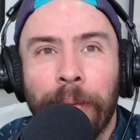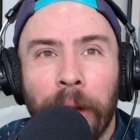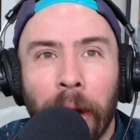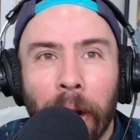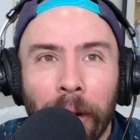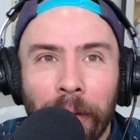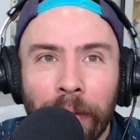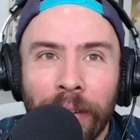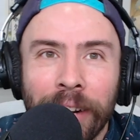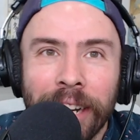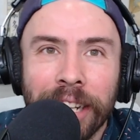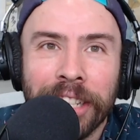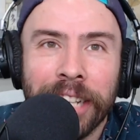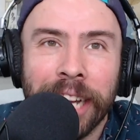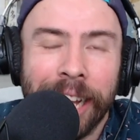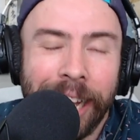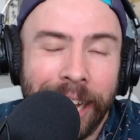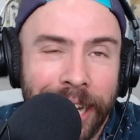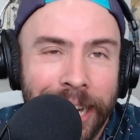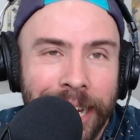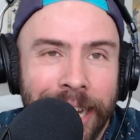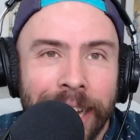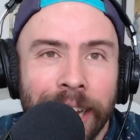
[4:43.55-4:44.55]
Dogfish
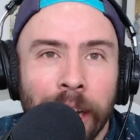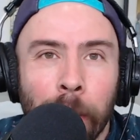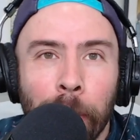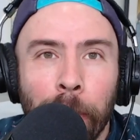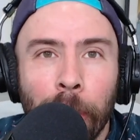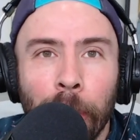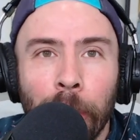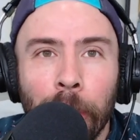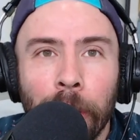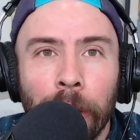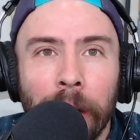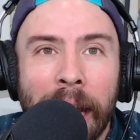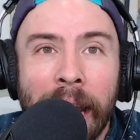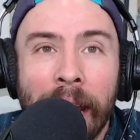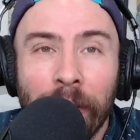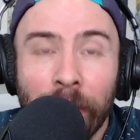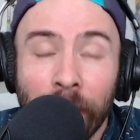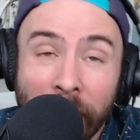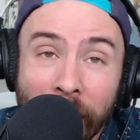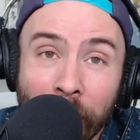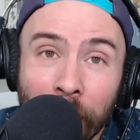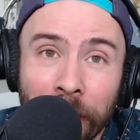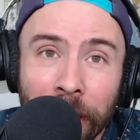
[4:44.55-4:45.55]
Head brewer,
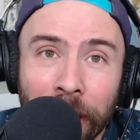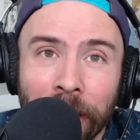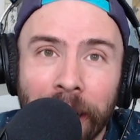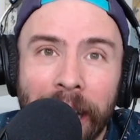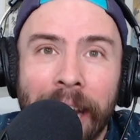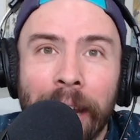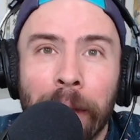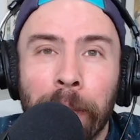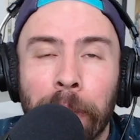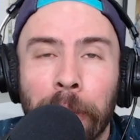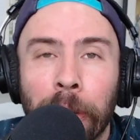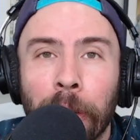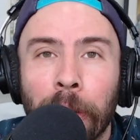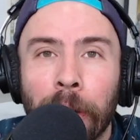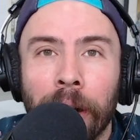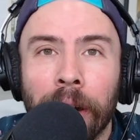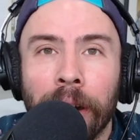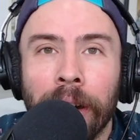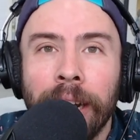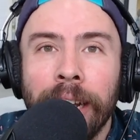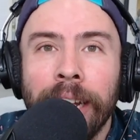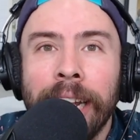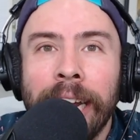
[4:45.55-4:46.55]
founder and
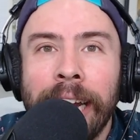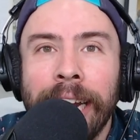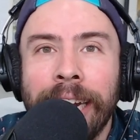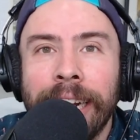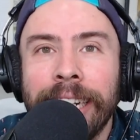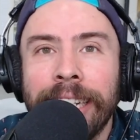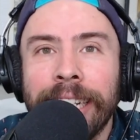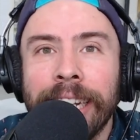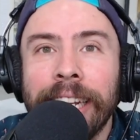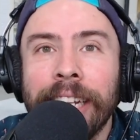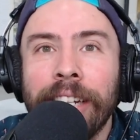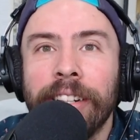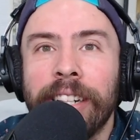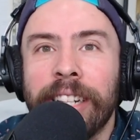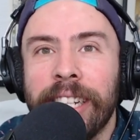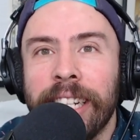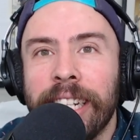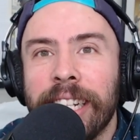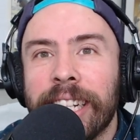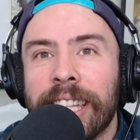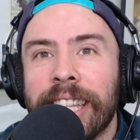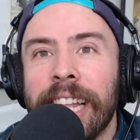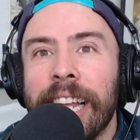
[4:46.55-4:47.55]
brewer. He continues
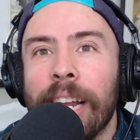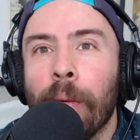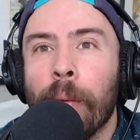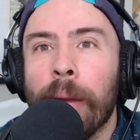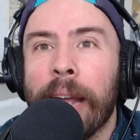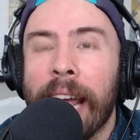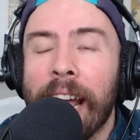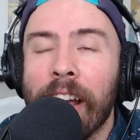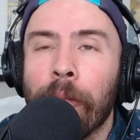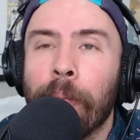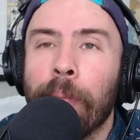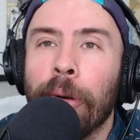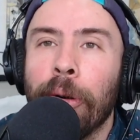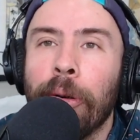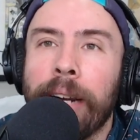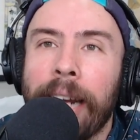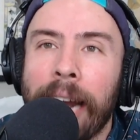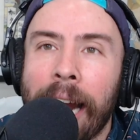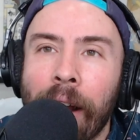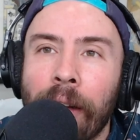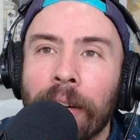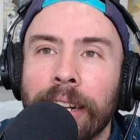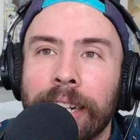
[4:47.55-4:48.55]
Since then, we have
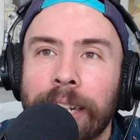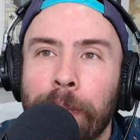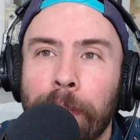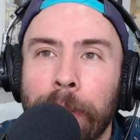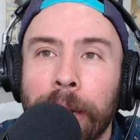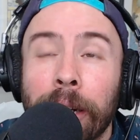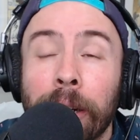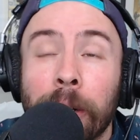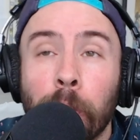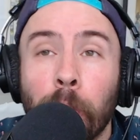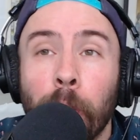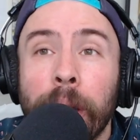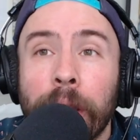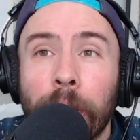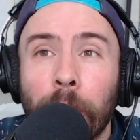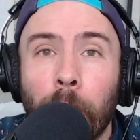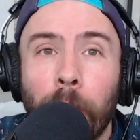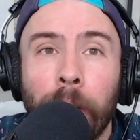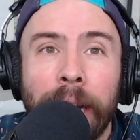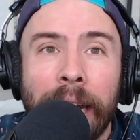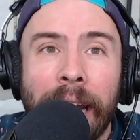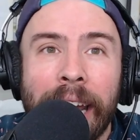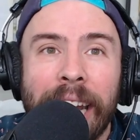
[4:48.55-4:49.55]
brewed countless beers with
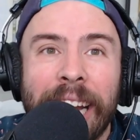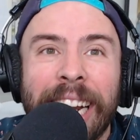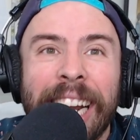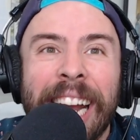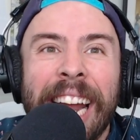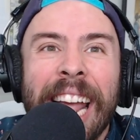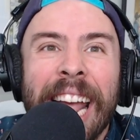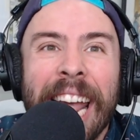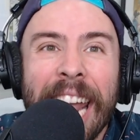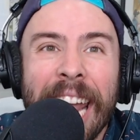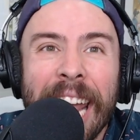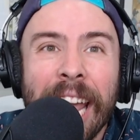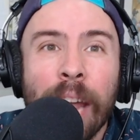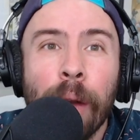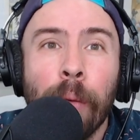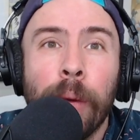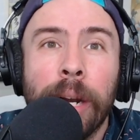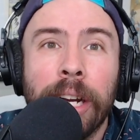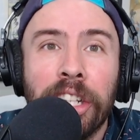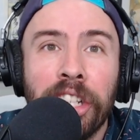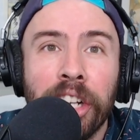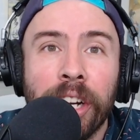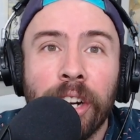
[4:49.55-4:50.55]
organic
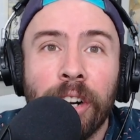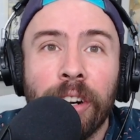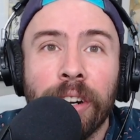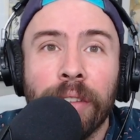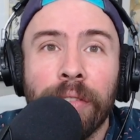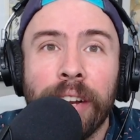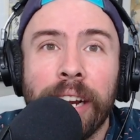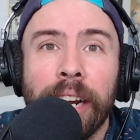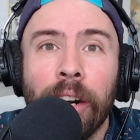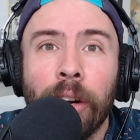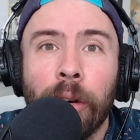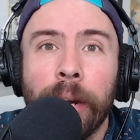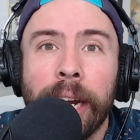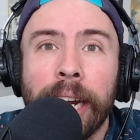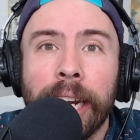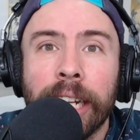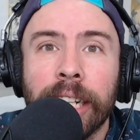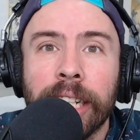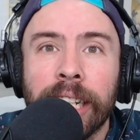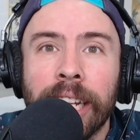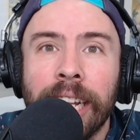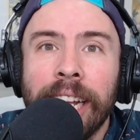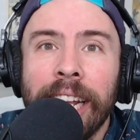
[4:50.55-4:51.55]
and regenerative
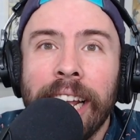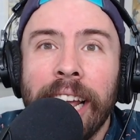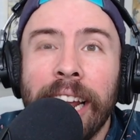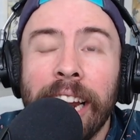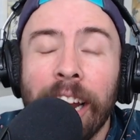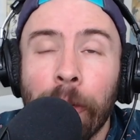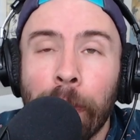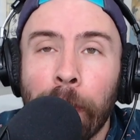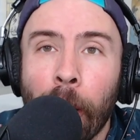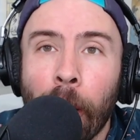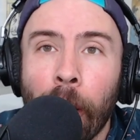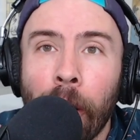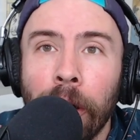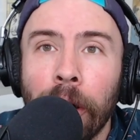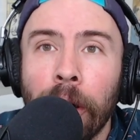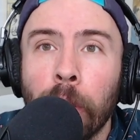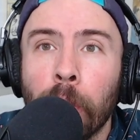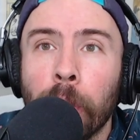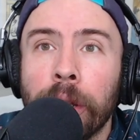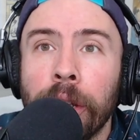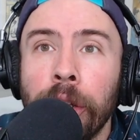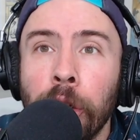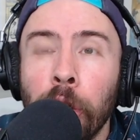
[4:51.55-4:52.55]
ingredients and have
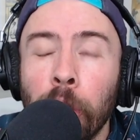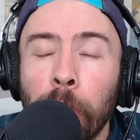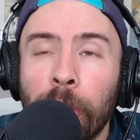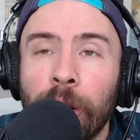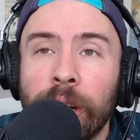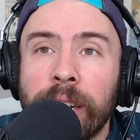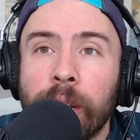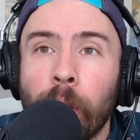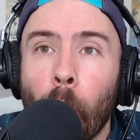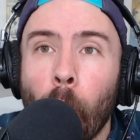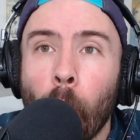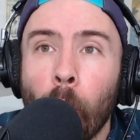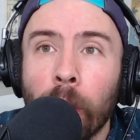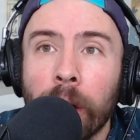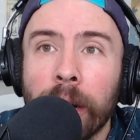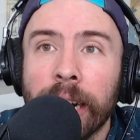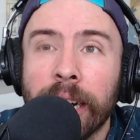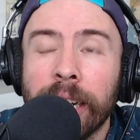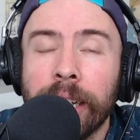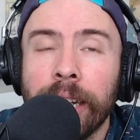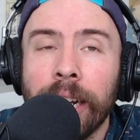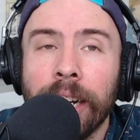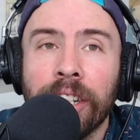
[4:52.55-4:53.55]
partnered with numerous
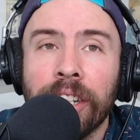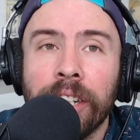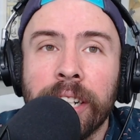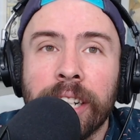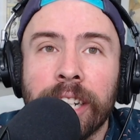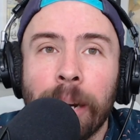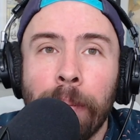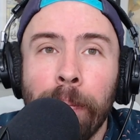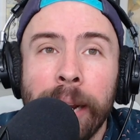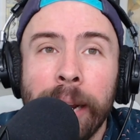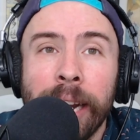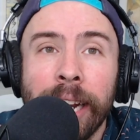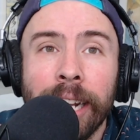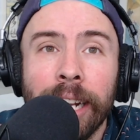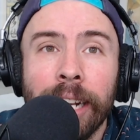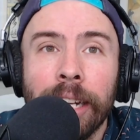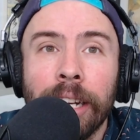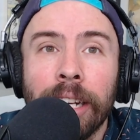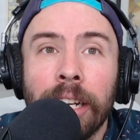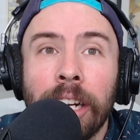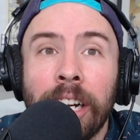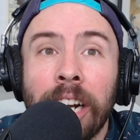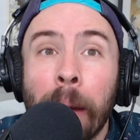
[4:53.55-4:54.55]
organizations committed
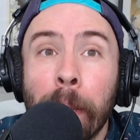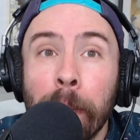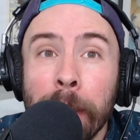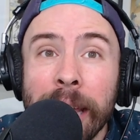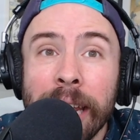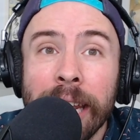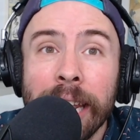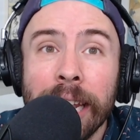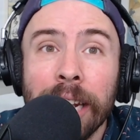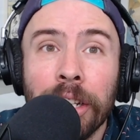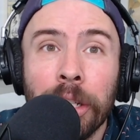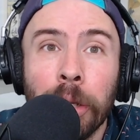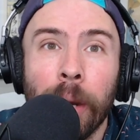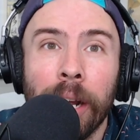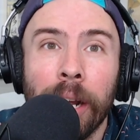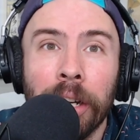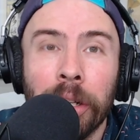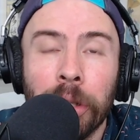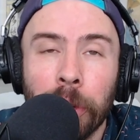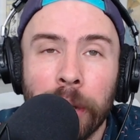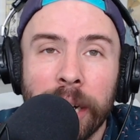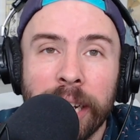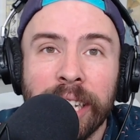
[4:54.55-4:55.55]
committed to
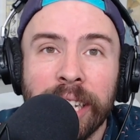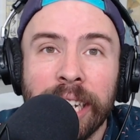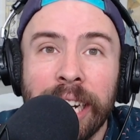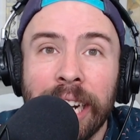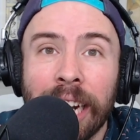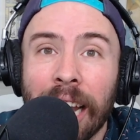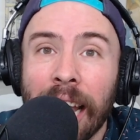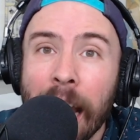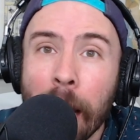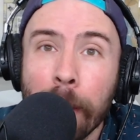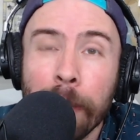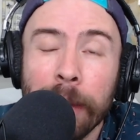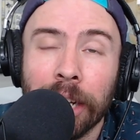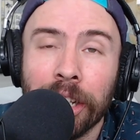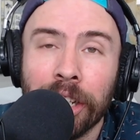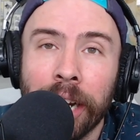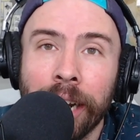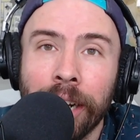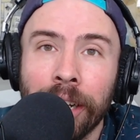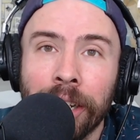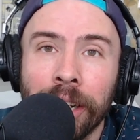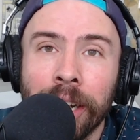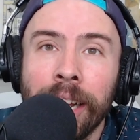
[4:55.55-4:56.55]
addressing climate
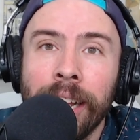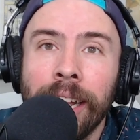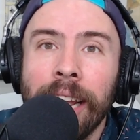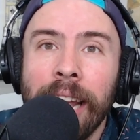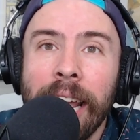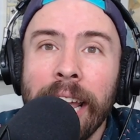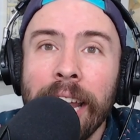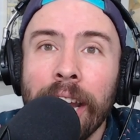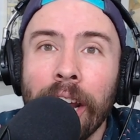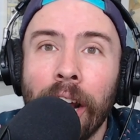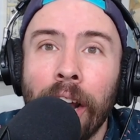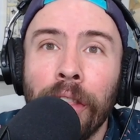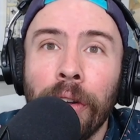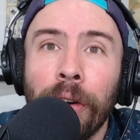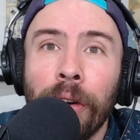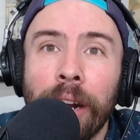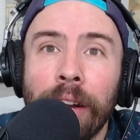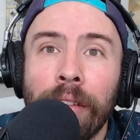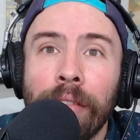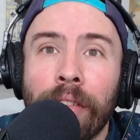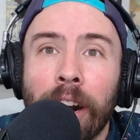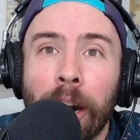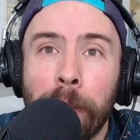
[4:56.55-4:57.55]
change and other
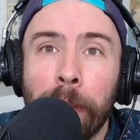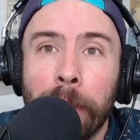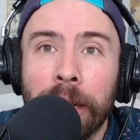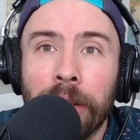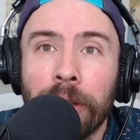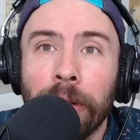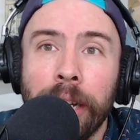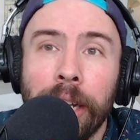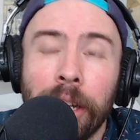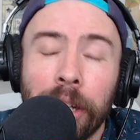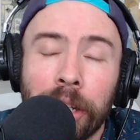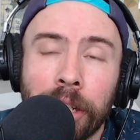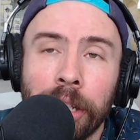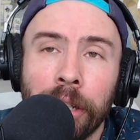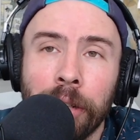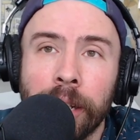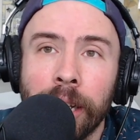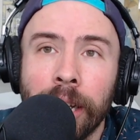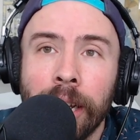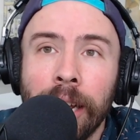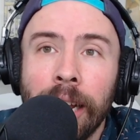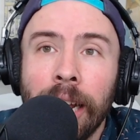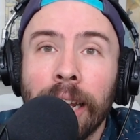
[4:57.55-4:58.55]
environmental
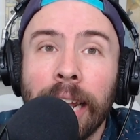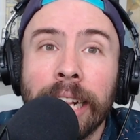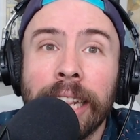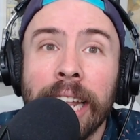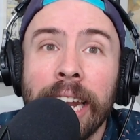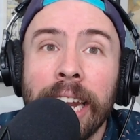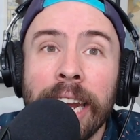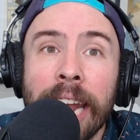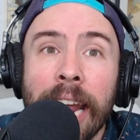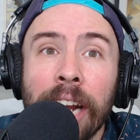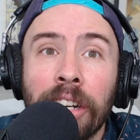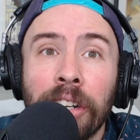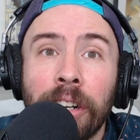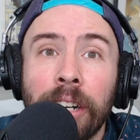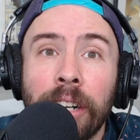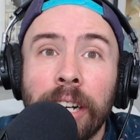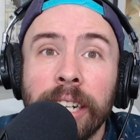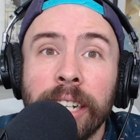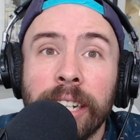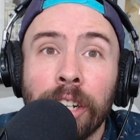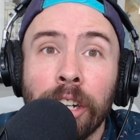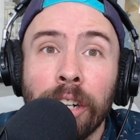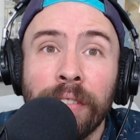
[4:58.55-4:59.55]
issues, like the Nature
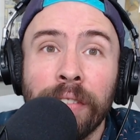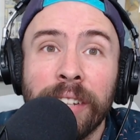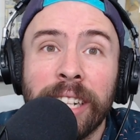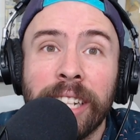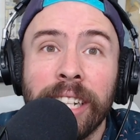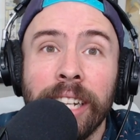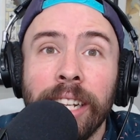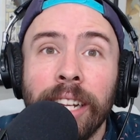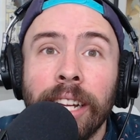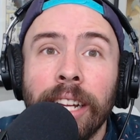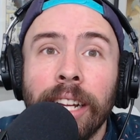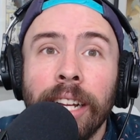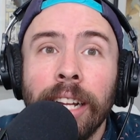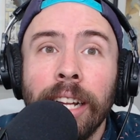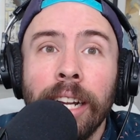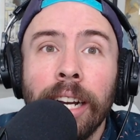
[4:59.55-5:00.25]
Conservancy.